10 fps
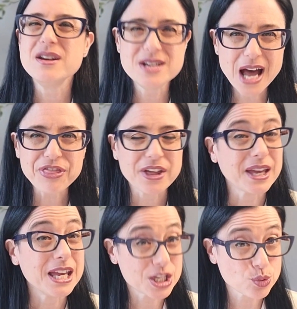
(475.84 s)

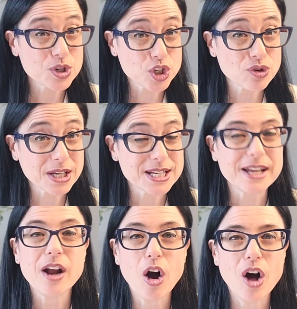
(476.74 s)
nothing is
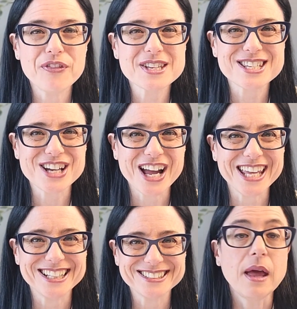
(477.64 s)
restricted on this
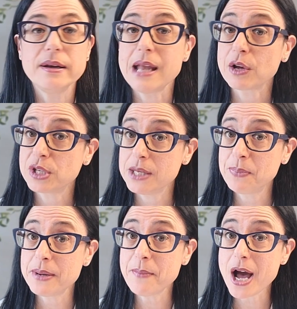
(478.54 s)
diet. Now keep
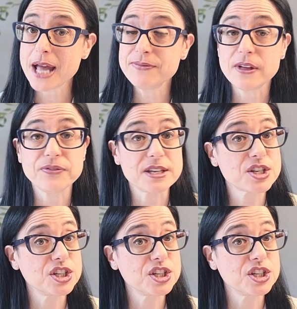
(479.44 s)
in mind that this